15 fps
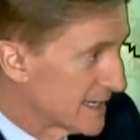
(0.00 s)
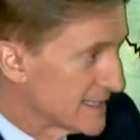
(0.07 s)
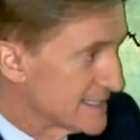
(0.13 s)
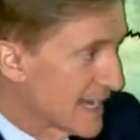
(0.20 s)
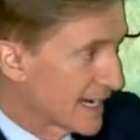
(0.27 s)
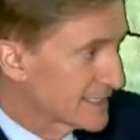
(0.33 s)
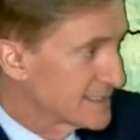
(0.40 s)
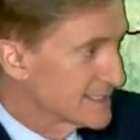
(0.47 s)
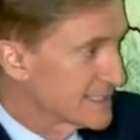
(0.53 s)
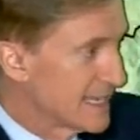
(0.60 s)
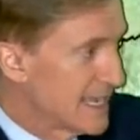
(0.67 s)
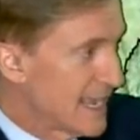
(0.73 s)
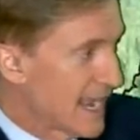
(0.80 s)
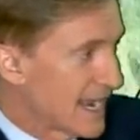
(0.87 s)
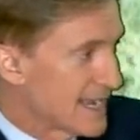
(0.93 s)
in Texas,
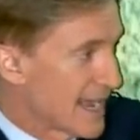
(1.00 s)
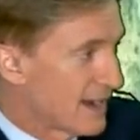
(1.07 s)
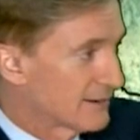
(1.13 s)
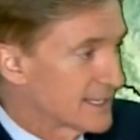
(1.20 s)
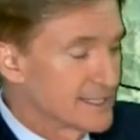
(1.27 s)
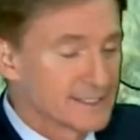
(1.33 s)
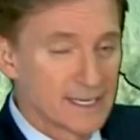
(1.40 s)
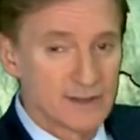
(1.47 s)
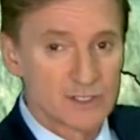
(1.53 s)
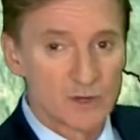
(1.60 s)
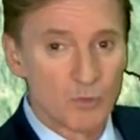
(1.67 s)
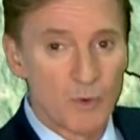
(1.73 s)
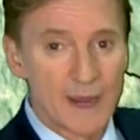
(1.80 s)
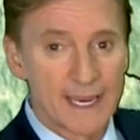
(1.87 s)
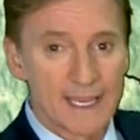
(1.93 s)
and now it continues to
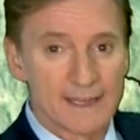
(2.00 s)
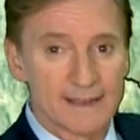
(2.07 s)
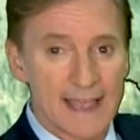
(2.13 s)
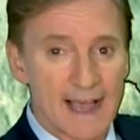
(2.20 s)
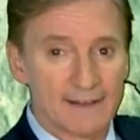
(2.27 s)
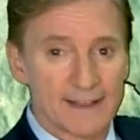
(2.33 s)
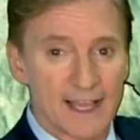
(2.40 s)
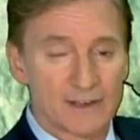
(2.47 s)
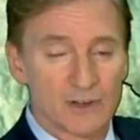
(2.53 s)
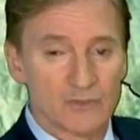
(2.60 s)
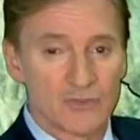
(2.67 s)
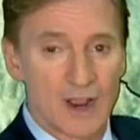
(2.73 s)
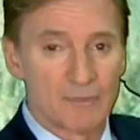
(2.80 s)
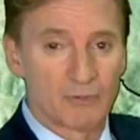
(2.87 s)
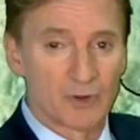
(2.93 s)
weaken now down to a
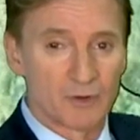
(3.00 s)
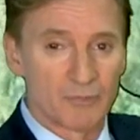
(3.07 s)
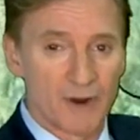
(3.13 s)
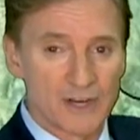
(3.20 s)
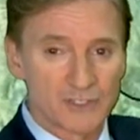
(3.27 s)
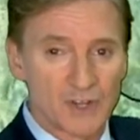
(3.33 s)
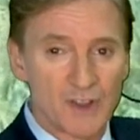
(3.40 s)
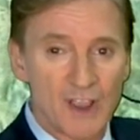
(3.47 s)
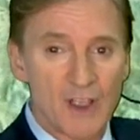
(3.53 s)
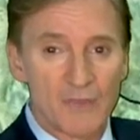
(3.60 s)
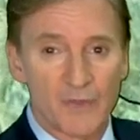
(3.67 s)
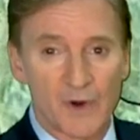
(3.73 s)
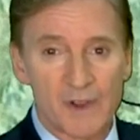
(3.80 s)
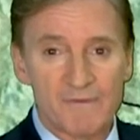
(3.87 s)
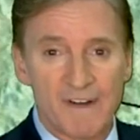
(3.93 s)
tropical depression.
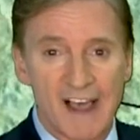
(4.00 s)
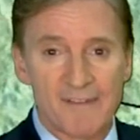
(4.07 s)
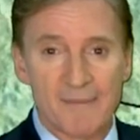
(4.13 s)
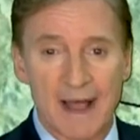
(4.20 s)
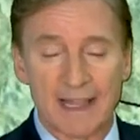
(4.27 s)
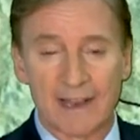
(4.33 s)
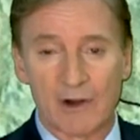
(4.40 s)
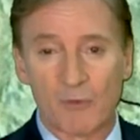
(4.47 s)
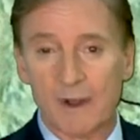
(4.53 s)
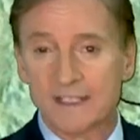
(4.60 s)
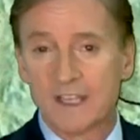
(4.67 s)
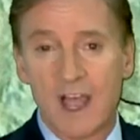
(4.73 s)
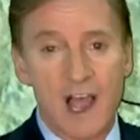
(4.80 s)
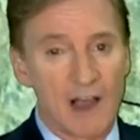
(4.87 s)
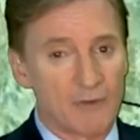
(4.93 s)
35 mile an hour winds.
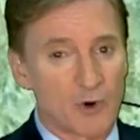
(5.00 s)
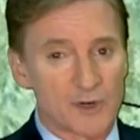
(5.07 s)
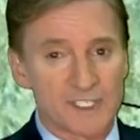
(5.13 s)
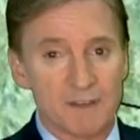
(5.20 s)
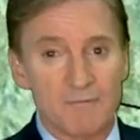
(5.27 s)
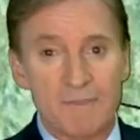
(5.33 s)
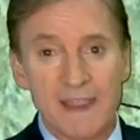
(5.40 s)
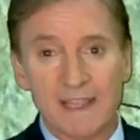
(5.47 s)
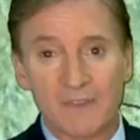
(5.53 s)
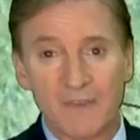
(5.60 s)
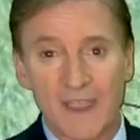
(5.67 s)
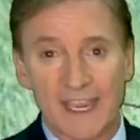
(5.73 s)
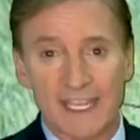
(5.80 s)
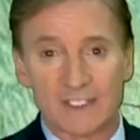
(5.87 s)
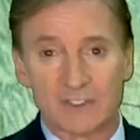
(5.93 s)
Of course, the big
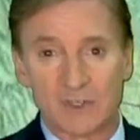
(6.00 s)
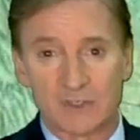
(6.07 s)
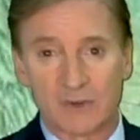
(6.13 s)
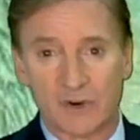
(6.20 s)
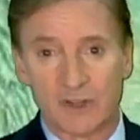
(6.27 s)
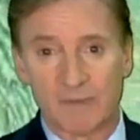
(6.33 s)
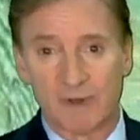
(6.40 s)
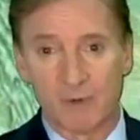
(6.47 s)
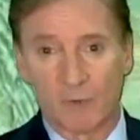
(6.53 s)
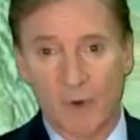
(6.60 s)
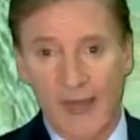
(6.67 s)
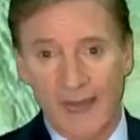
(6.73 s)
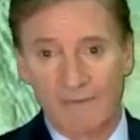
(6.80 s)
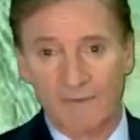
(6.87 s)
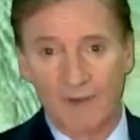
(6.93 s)
thing is just going to be
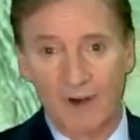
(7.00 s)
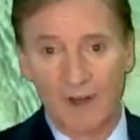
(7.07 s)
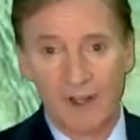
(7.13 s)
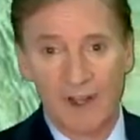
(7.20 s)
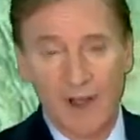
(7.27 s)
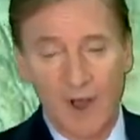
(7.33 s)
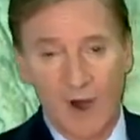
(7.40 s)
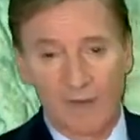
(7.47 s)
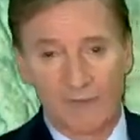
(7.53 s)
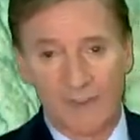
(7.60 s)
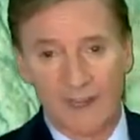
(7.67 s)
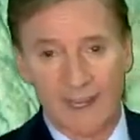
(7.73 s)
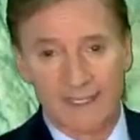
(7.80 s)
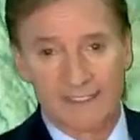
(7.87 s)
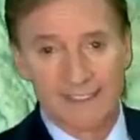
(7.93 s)
rainfall over the
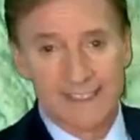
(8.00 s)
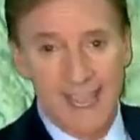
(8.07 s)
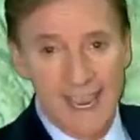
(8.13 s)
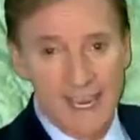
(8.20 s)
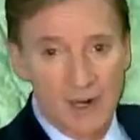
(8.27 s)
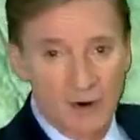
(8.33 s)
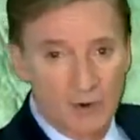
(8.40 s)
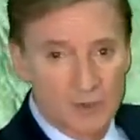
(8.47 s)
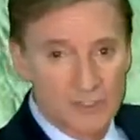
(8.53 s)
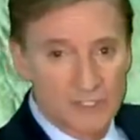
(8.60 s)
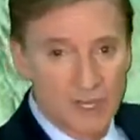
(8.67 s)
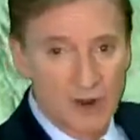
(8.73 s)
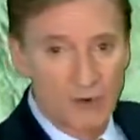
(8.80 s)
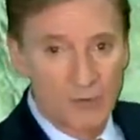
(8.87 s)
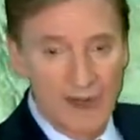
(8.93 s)
next day or
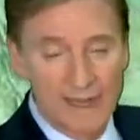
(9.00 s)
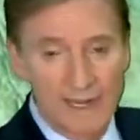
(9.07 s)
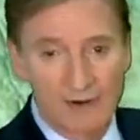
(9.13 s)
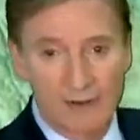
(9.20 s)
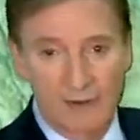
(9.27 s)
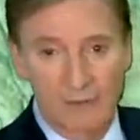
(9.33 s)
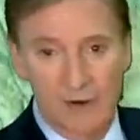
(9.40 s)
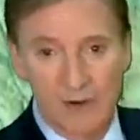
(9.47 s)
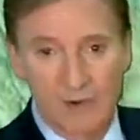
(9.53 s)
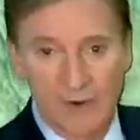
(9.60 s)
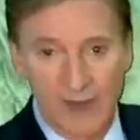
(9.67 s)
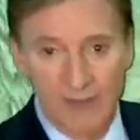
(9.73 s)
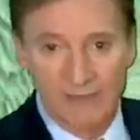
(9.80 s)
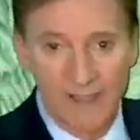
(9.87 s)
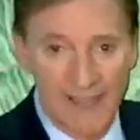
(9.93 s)
so right here in the Rio
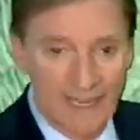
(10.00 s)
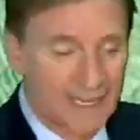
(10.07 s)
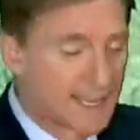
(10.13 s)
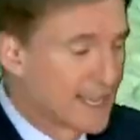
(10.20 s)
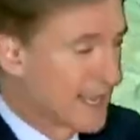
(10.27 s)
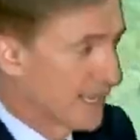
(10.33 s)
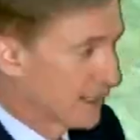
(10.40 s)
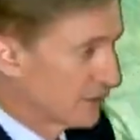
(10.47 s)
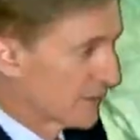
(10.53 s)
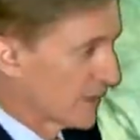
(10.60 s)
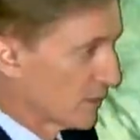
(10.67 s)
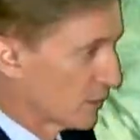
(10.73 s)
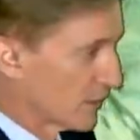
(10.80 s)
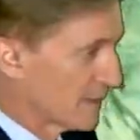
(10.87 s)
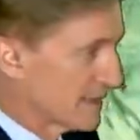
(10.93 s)
Grande Valley and over the
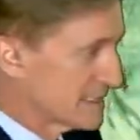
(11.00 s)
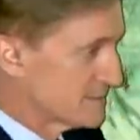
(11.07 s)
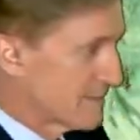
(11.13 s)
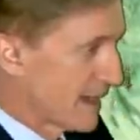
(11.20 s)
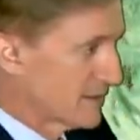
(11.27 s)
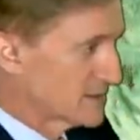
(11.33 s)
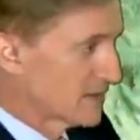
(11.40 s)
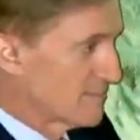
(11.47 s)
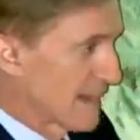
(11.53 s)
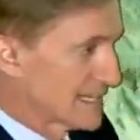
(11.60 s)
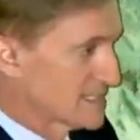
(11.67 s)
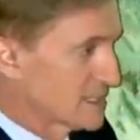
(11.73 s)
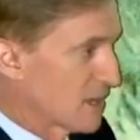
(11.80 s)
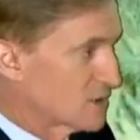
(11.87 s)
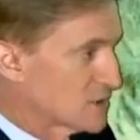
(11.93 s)
northeast mountains of
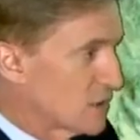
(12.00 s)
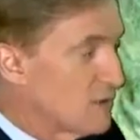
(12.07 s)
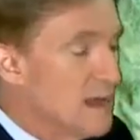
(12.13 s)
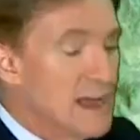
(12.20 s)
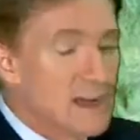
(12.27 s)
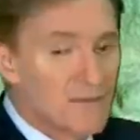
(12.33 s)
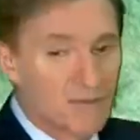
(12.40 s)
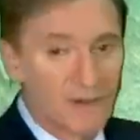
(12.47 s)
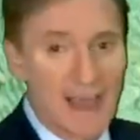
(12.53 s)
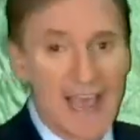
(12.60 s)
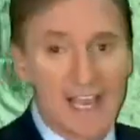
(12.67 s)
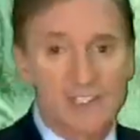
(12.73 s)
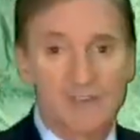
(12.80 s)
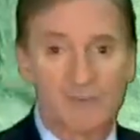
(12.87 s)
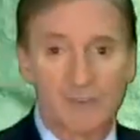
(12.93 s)
Mexico. So
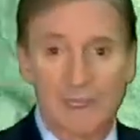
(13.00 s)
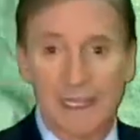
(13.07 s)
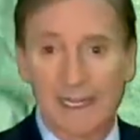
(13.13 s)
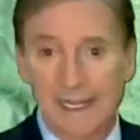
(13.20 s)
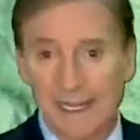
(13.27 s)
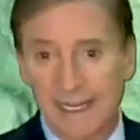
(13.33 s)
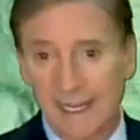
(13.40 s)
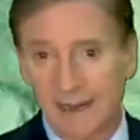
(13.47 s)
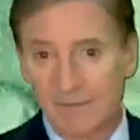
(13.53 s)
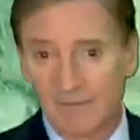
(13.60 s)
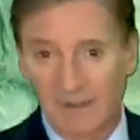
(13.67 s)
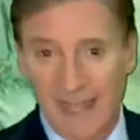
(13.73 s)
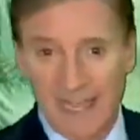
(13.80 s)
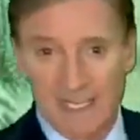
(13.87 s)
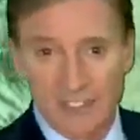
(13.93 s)
flash flooding and a
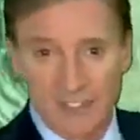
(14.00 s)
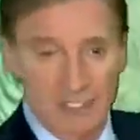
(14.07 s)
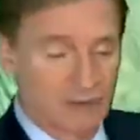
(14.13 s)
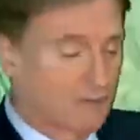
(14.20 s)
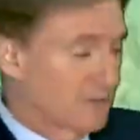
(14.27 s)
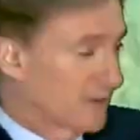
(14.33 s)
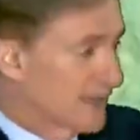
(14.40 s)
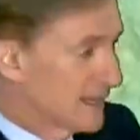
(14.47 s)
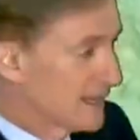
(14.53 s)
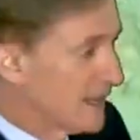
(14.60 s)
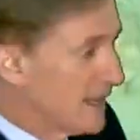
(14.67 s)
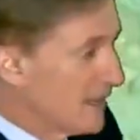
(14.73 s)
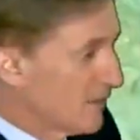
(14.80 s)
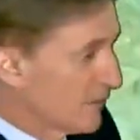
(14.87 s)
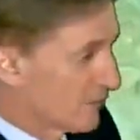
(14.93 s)
flash uh, flood
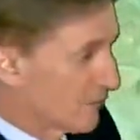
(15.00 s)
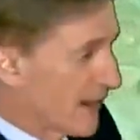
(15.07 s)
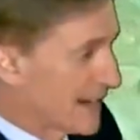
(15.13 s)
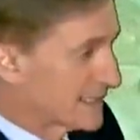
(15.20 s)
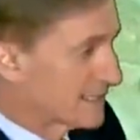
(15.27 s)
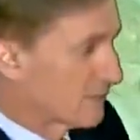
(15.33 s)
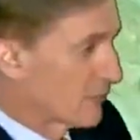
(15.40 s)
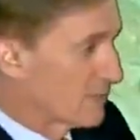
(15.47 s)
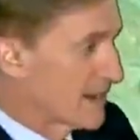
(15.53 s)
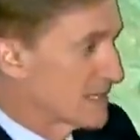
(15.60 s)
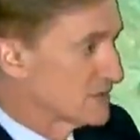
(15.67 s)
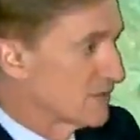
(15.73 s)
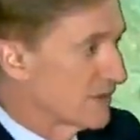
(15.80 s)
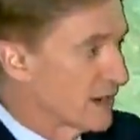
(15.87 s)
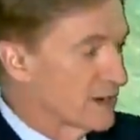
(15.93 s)
threat
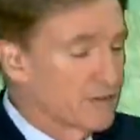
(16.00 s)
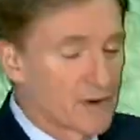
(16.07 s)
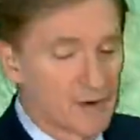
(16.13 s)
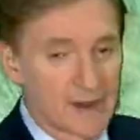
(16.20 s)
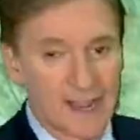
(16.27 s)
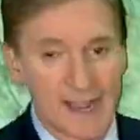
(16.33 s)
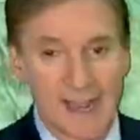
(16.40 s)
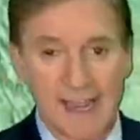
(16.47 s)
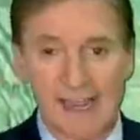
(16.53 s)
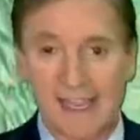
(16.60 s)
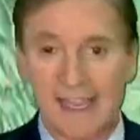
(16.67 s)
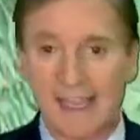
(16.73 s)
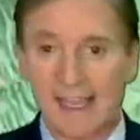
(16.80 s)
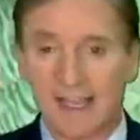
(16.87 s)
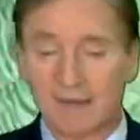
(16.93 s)
remains very, very high
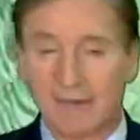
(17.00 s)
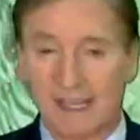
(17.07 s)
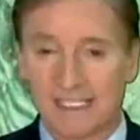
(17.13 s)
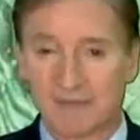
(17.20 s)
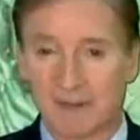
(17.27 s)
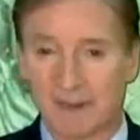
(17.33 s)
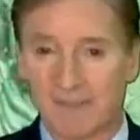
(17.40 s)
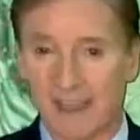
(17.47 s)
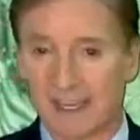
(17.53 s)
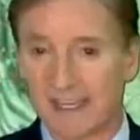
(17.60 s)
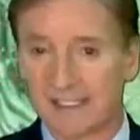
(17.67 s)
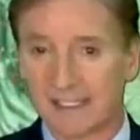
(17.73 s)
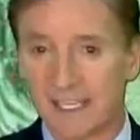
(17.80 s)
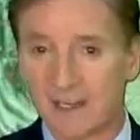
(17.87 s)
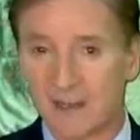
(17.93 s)
possibility that
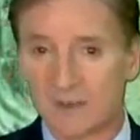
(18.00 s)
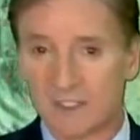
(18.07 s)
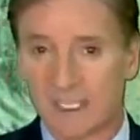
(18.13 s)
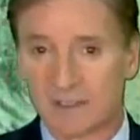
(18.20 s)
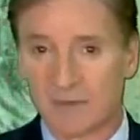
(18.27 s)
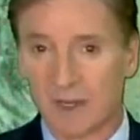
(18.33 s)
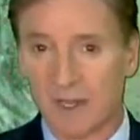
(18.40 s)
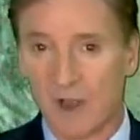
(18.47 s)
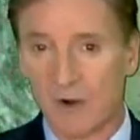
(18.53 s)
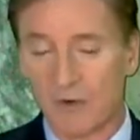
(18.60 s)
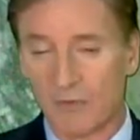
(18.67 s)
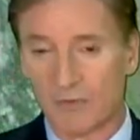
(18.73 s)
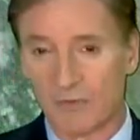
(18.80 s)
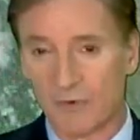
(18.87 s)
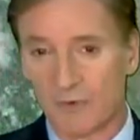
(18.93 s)
continues as we go
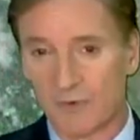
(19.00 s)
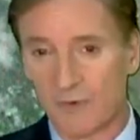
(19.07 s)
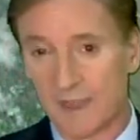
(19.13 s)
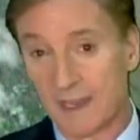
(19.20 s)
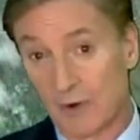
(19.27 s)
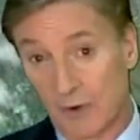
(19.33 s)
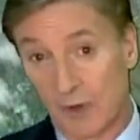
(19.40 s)
through the